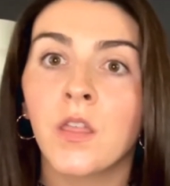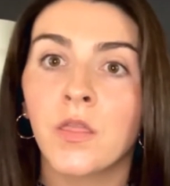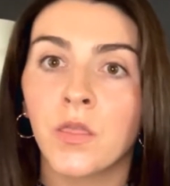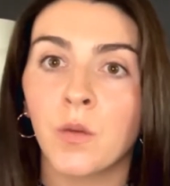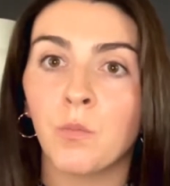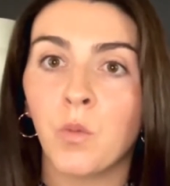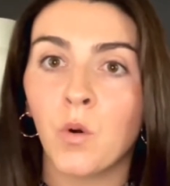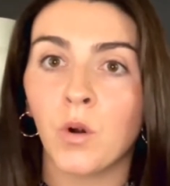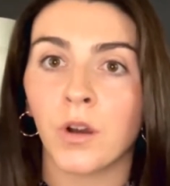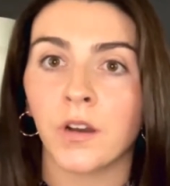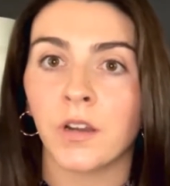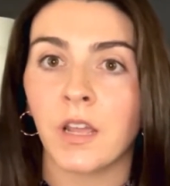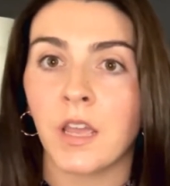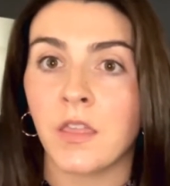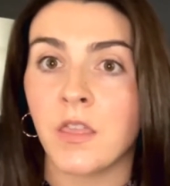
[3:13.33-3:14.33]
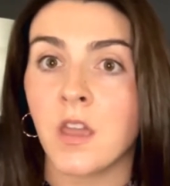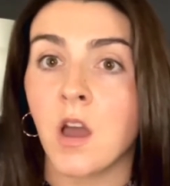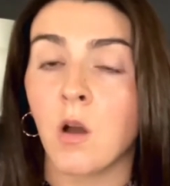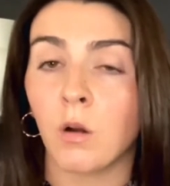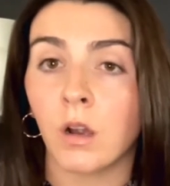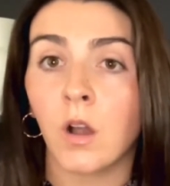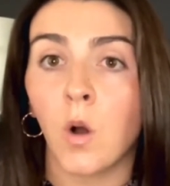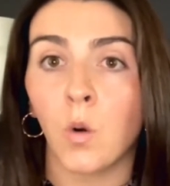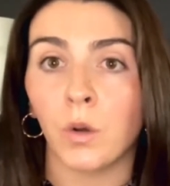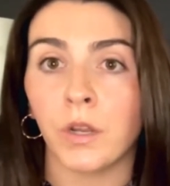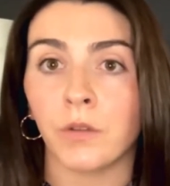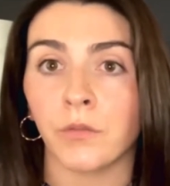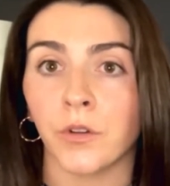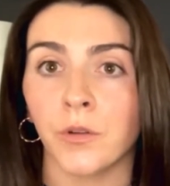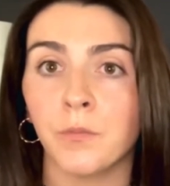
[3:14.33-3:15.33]
The board in the OR
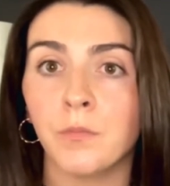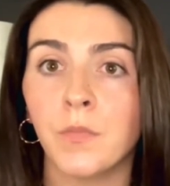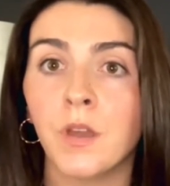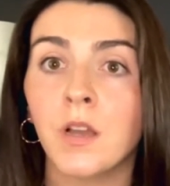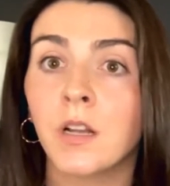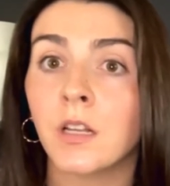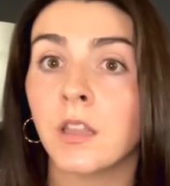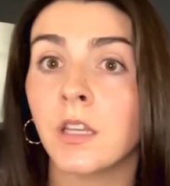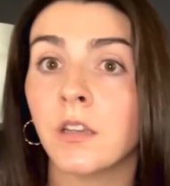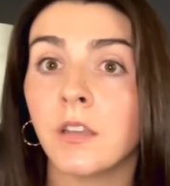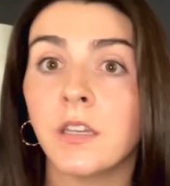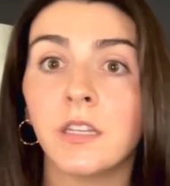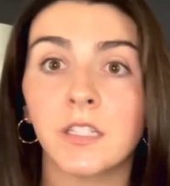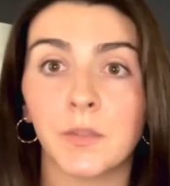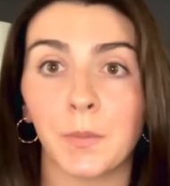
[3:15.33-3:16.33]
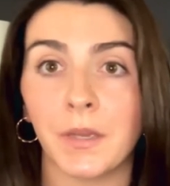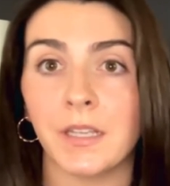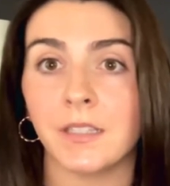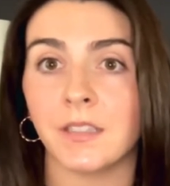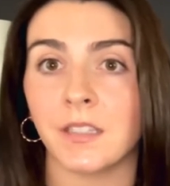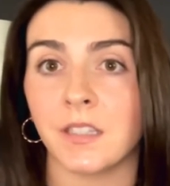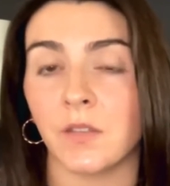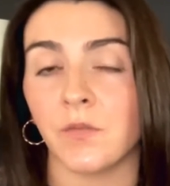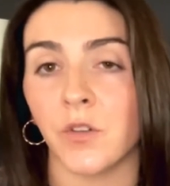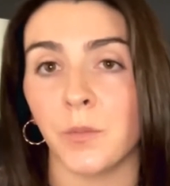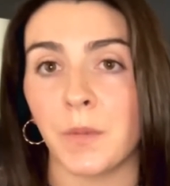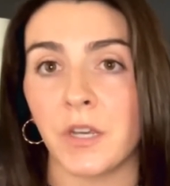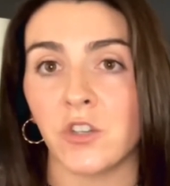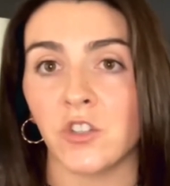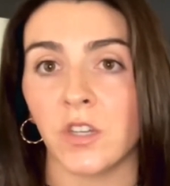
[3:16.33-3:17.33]
holding room clearly displays this
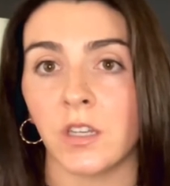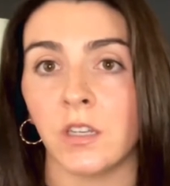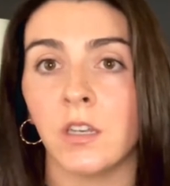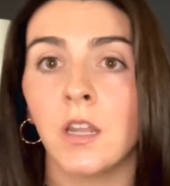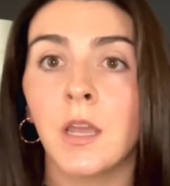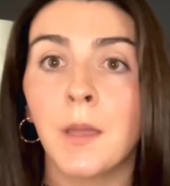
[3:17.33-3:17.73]
information,